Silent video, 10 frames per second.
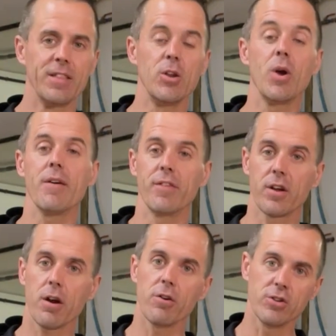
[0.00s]
then you have the
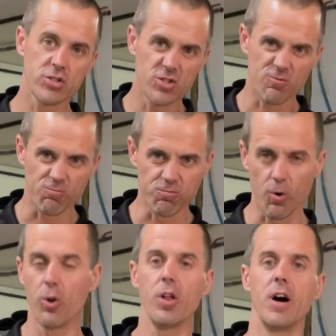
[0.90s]
courage to
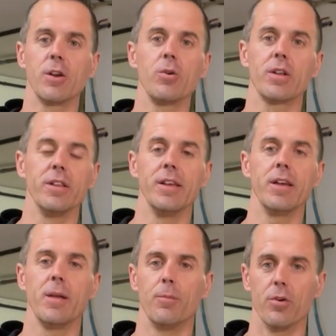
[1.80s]
roll on quickly
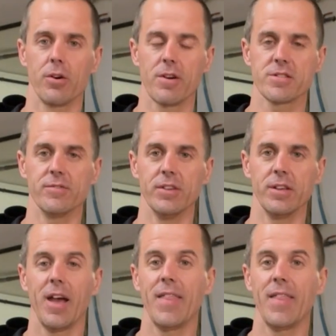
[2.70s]
and more aggressively.